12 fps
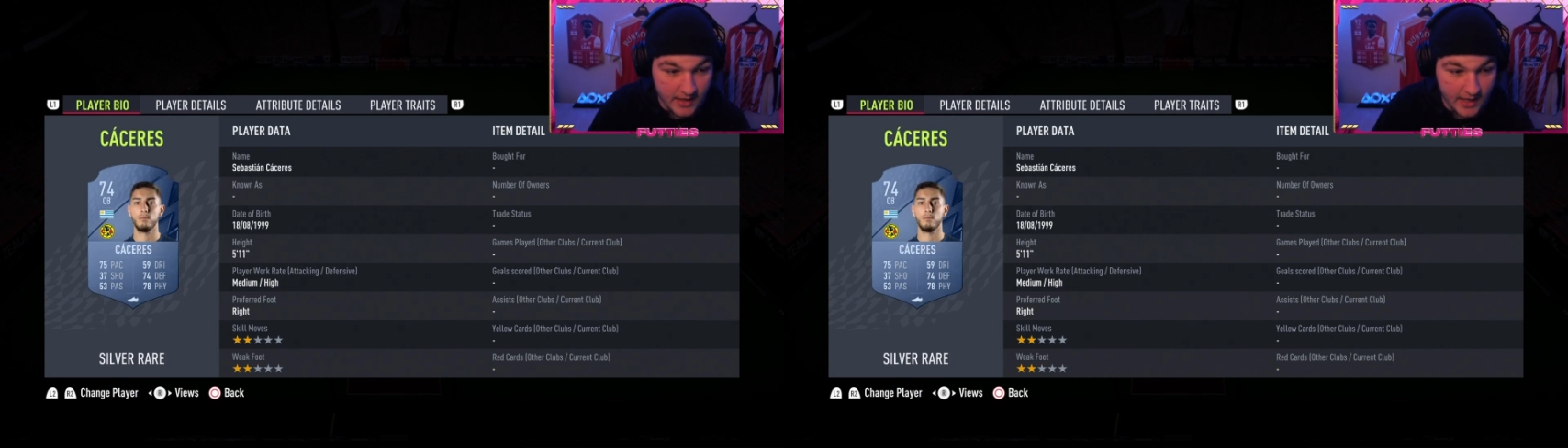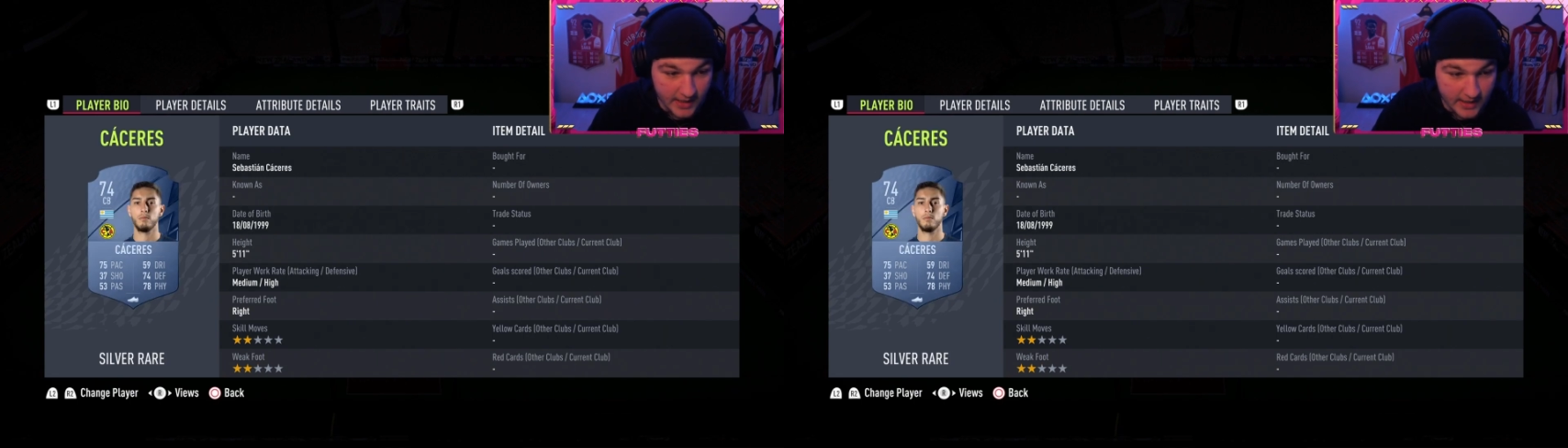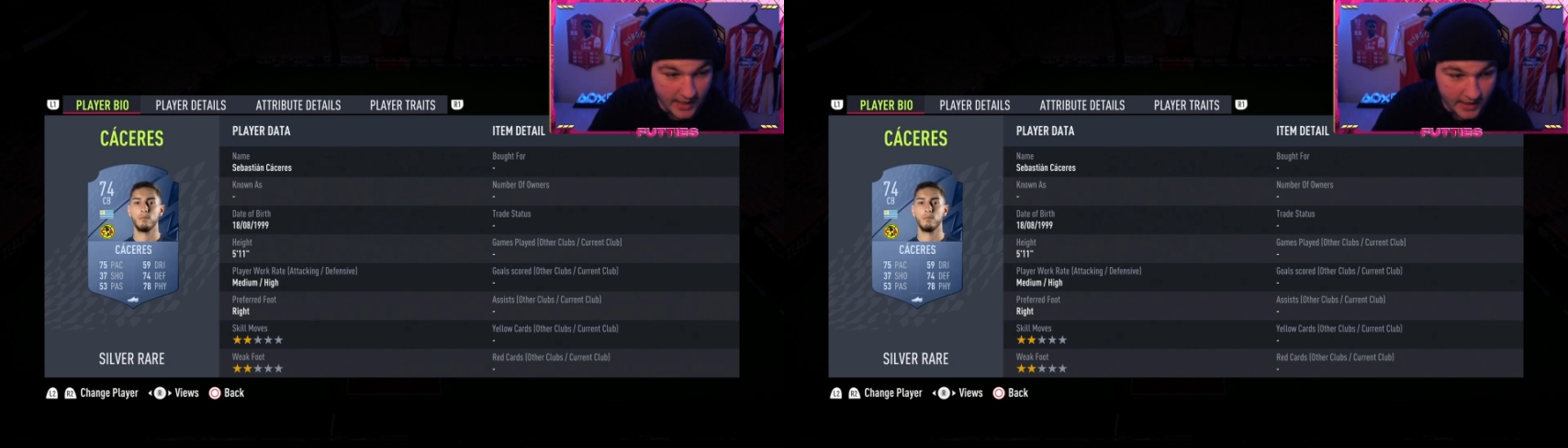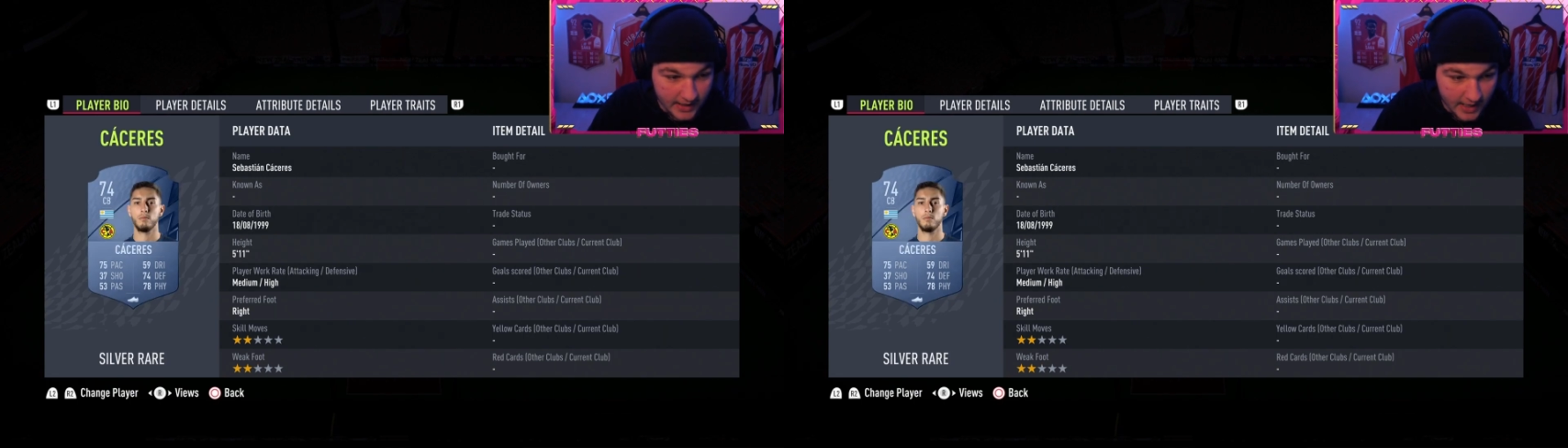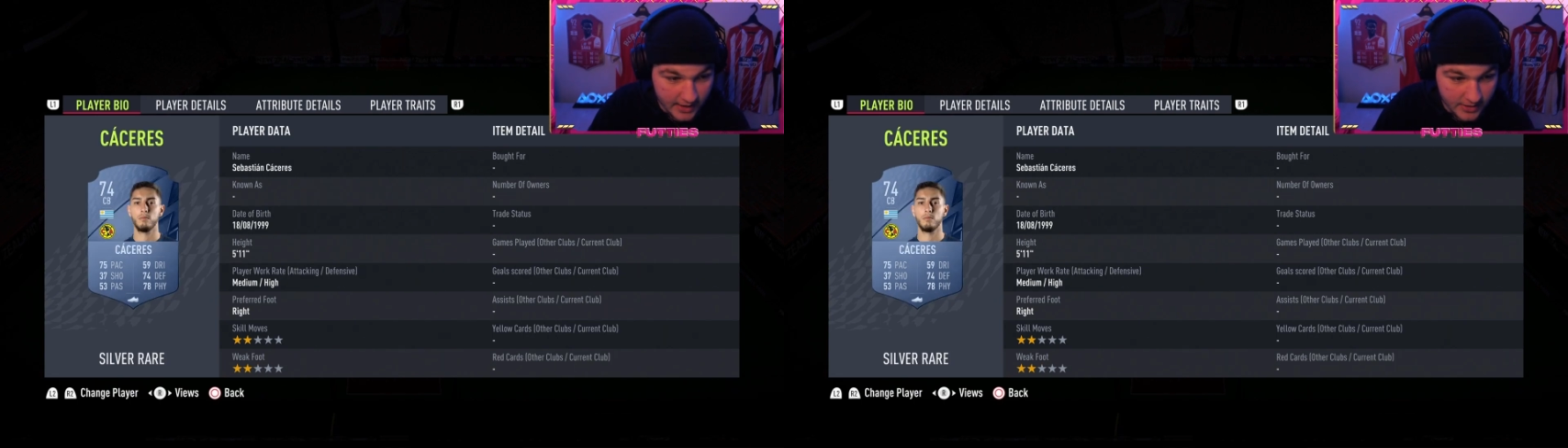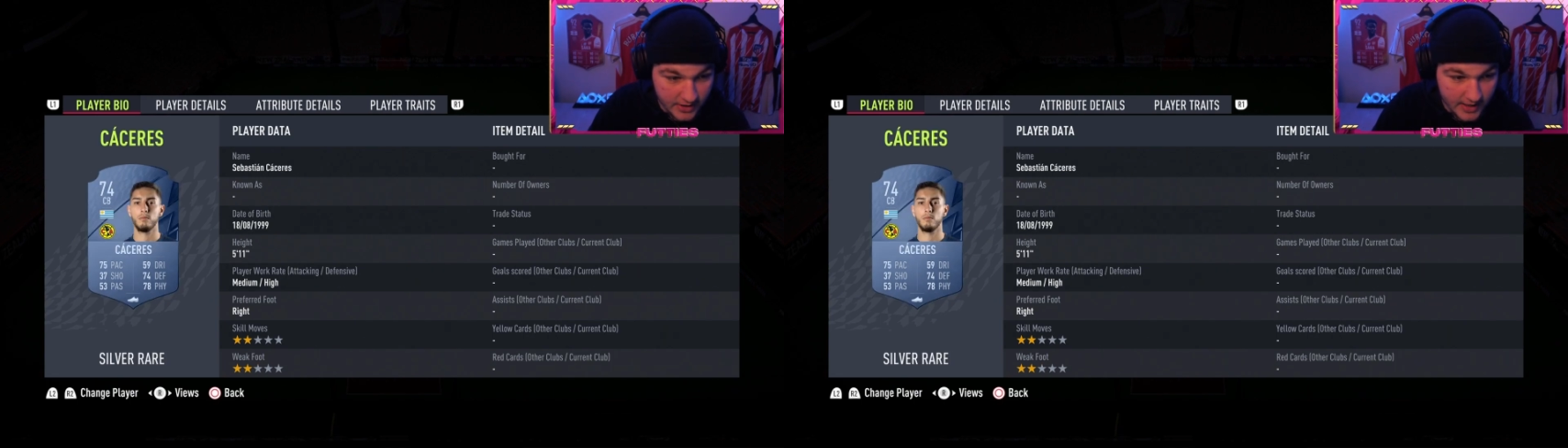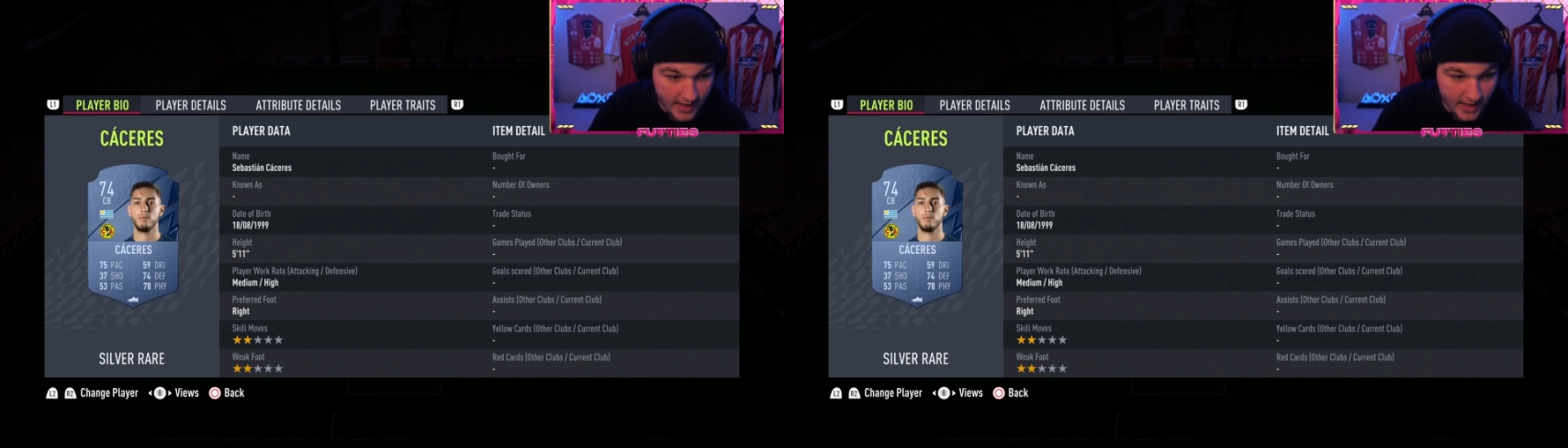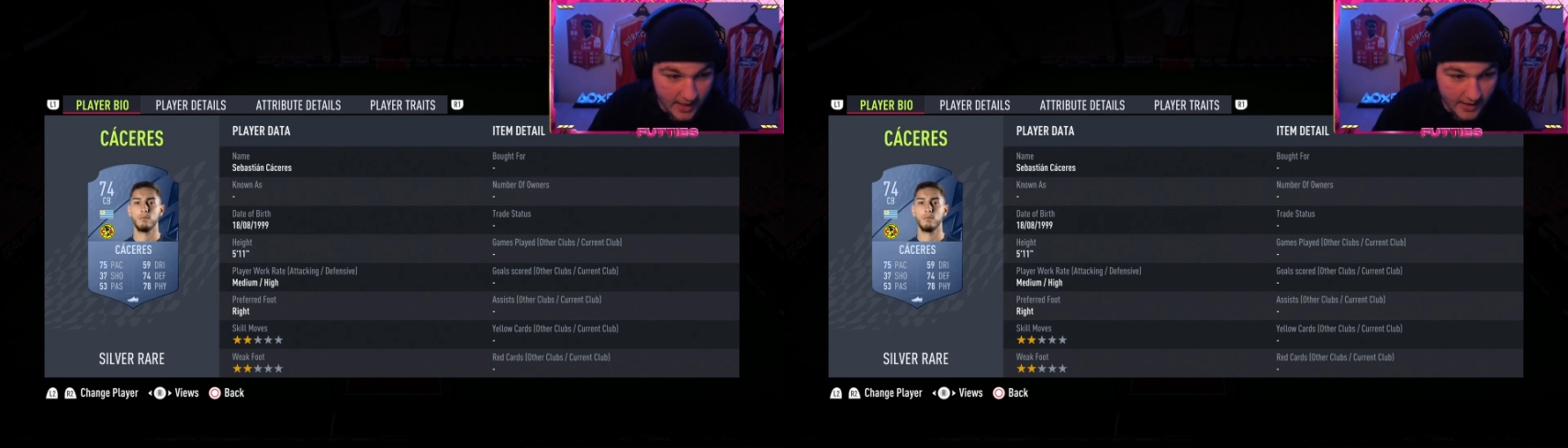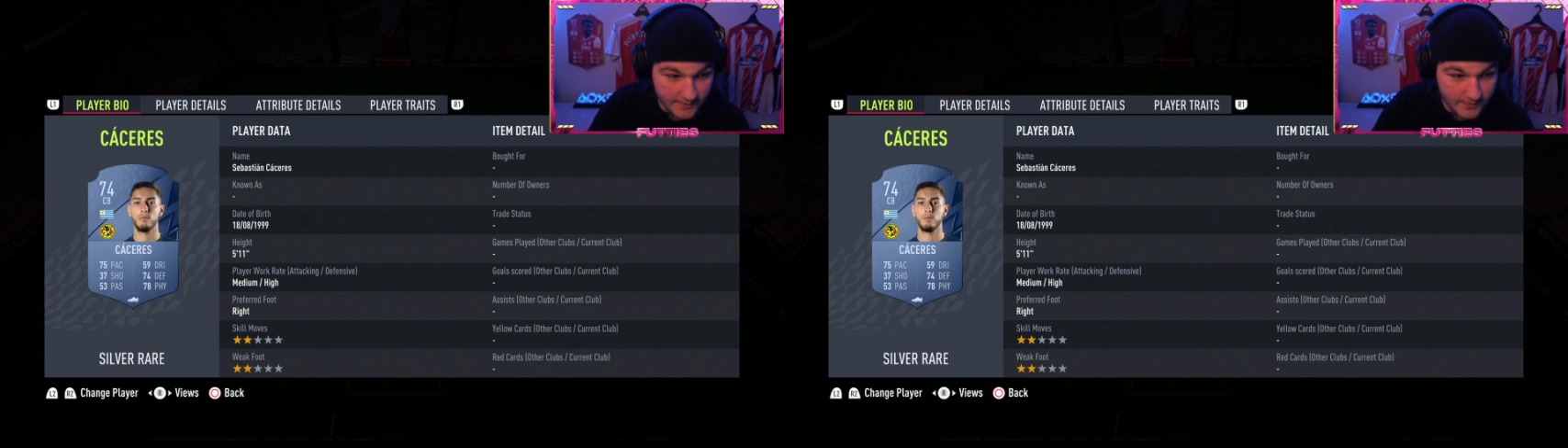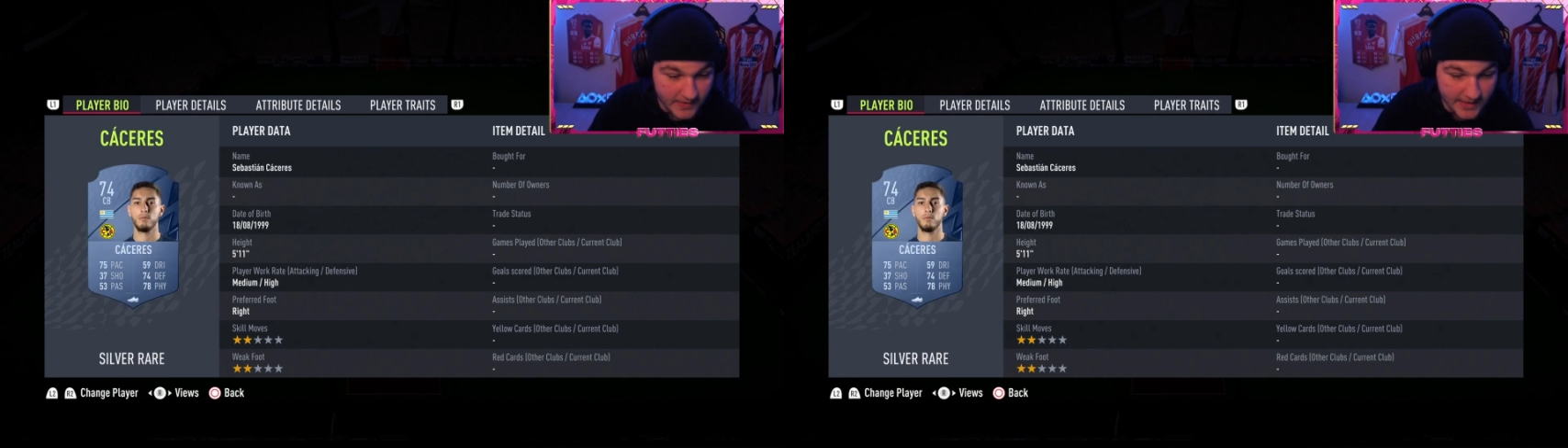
Kakade. Uh,